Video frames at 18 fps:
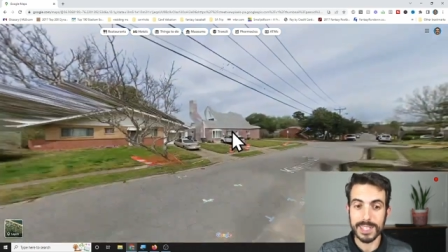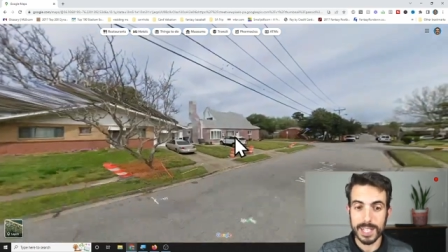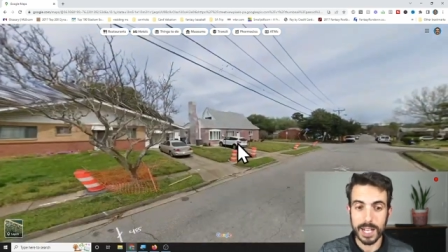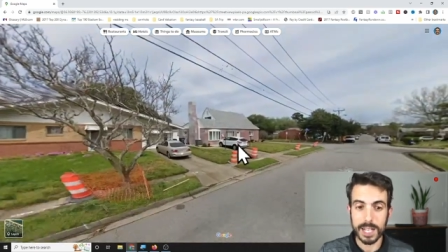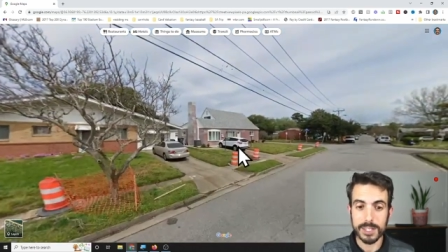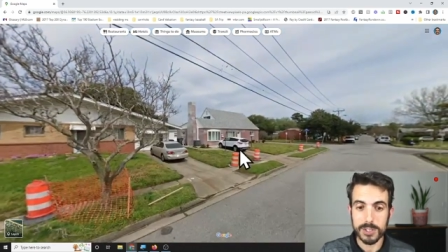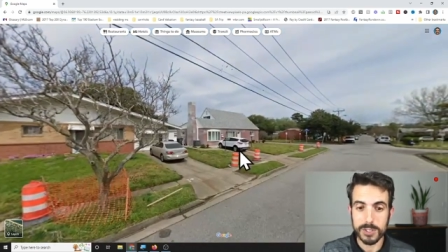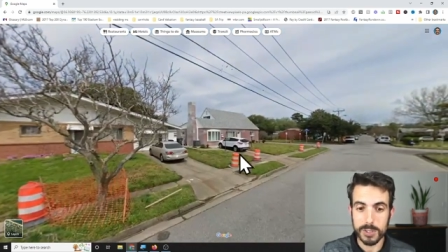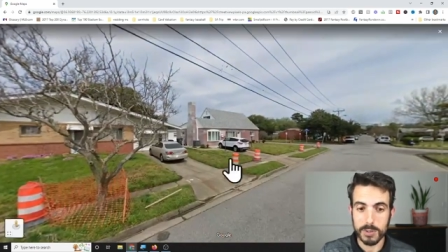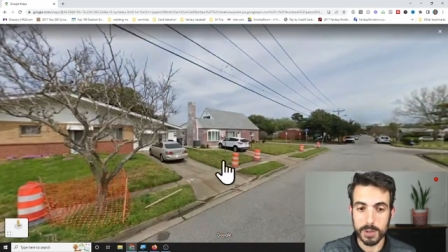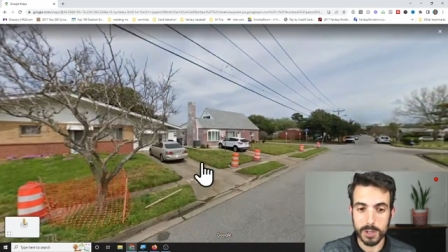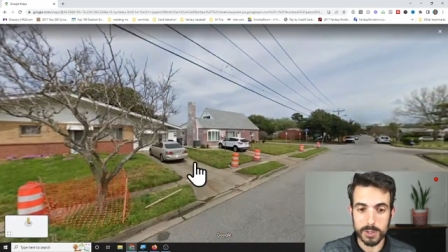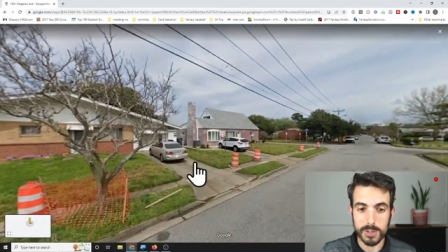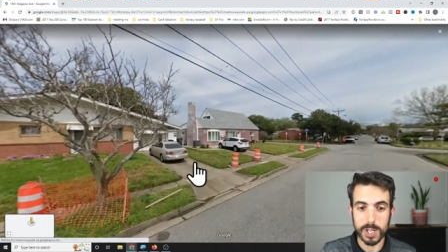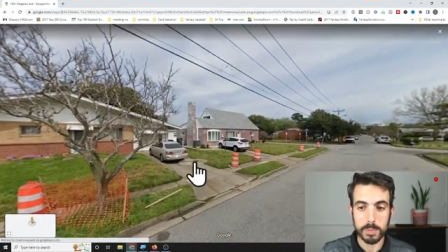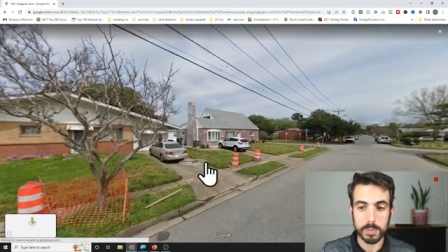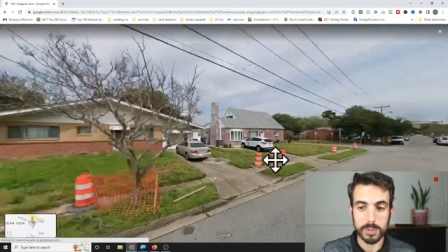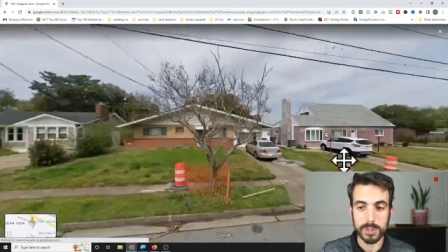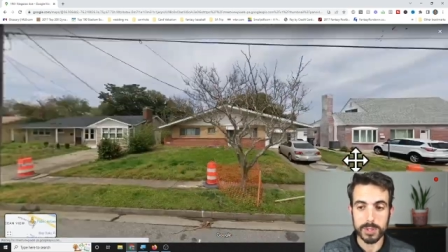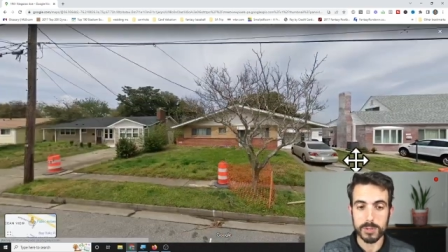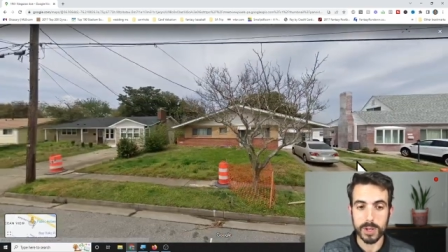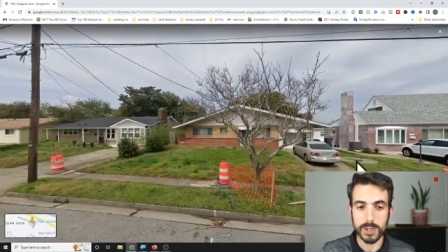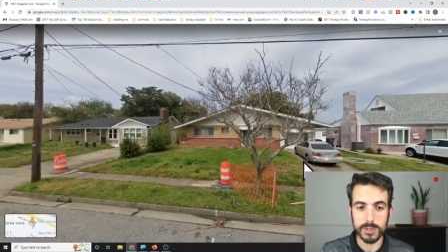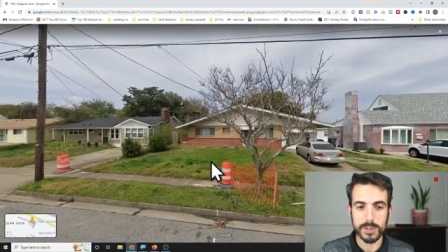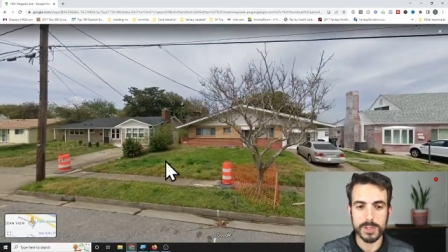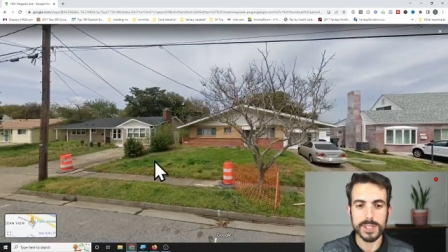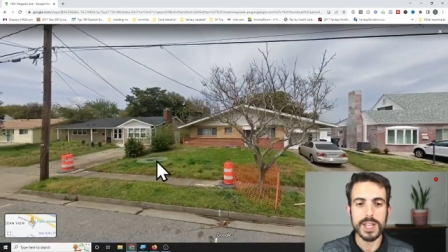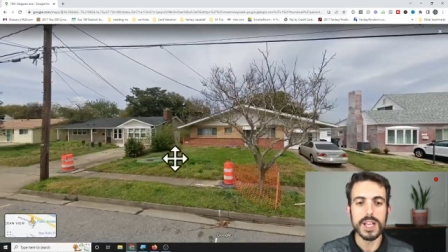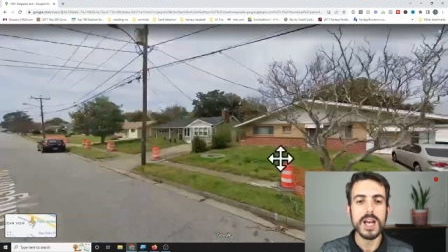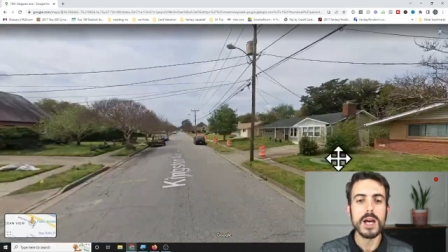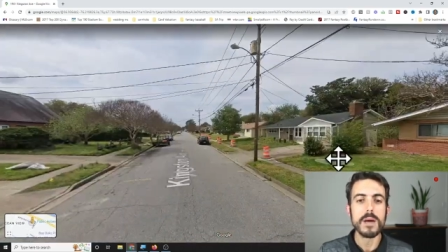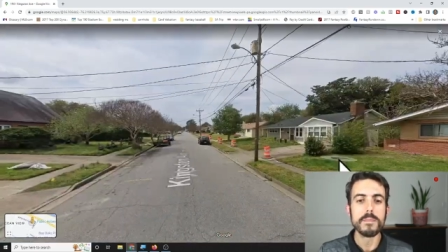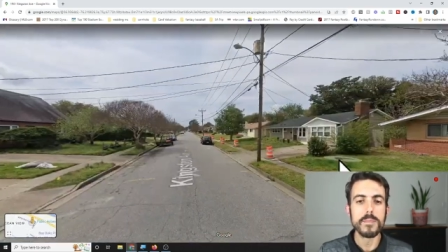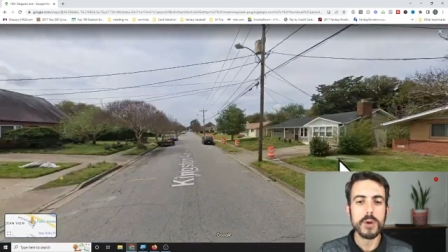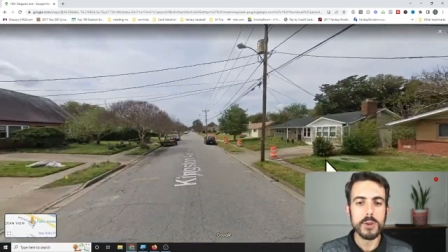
in the under 200s, upper 200s.